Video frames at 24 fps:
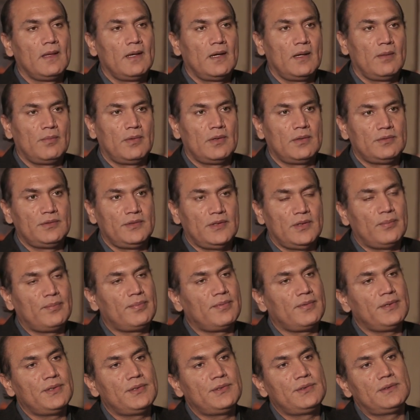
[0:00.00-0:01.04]
about the
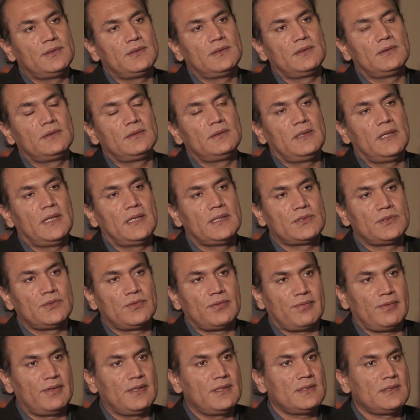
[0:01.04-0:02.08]
operation, its
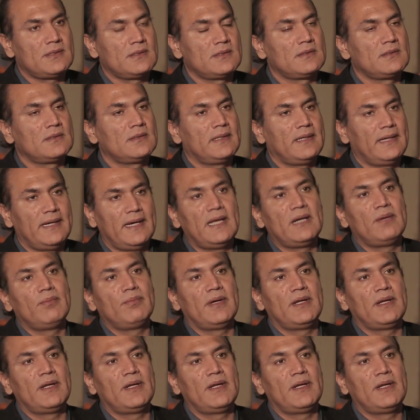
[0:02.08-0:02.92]
risks and